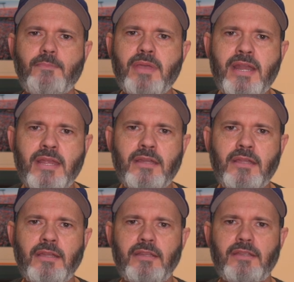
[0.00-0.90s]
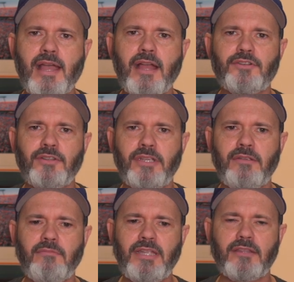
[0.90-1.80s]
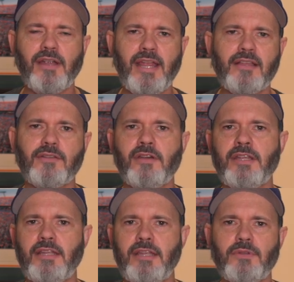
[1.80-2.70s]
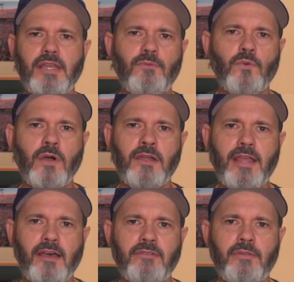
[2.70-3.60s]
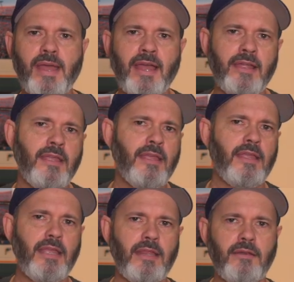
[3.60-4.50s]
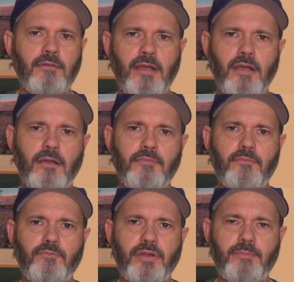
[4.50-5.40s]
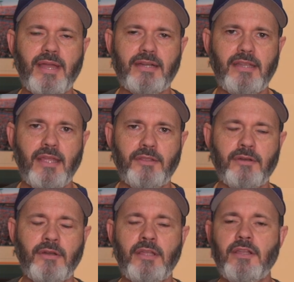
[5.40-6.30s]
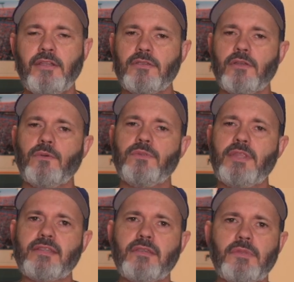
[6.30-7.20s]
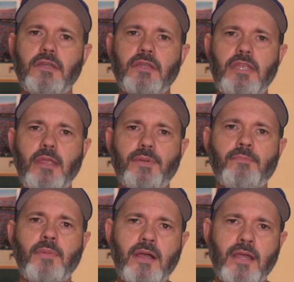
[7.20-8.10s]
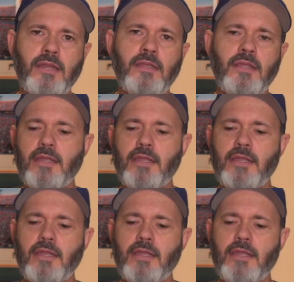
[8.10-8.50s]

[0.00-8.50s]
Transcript: minute to actually get their hands on it, get what they want out of the bag, and put it back together. So that's something to keep in mind,